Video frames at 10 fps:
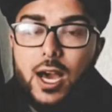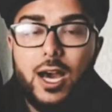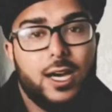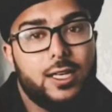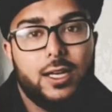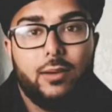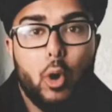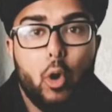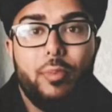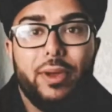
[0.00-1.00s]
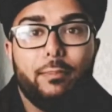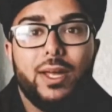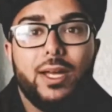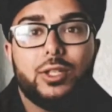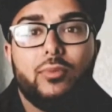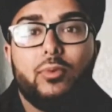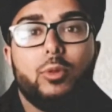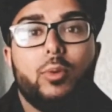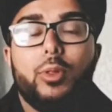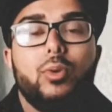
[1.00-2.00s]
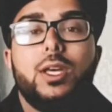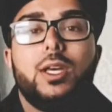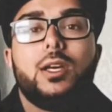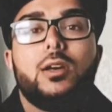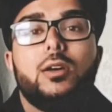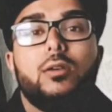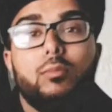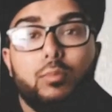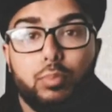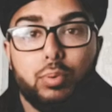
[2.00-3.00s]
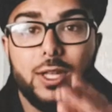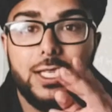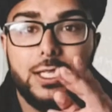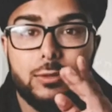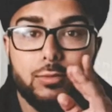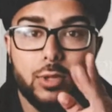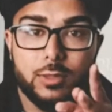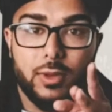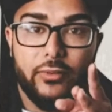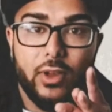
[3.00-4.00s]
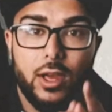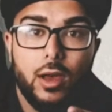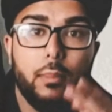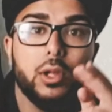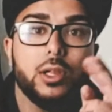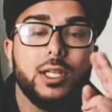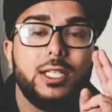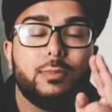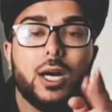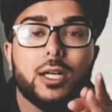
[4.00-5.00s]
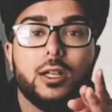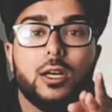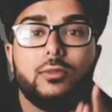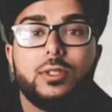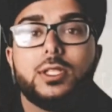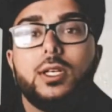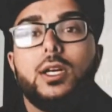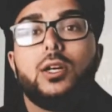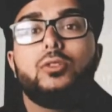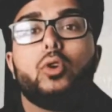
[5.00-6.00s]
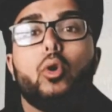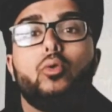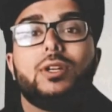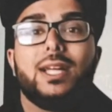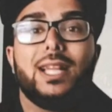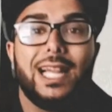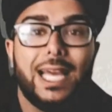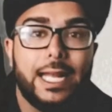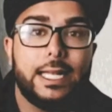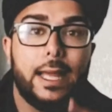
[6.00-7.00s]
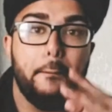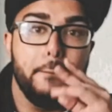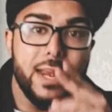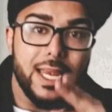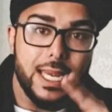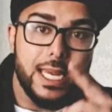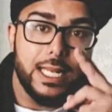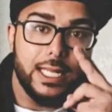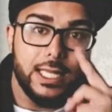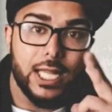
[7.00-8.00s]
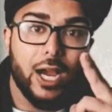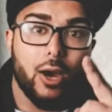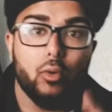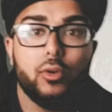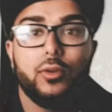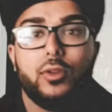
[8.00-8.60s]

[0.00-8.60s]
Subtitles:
I am hoping big stuff from number three. Please, Will Smith, please, Martin Lawrence, don't let me down.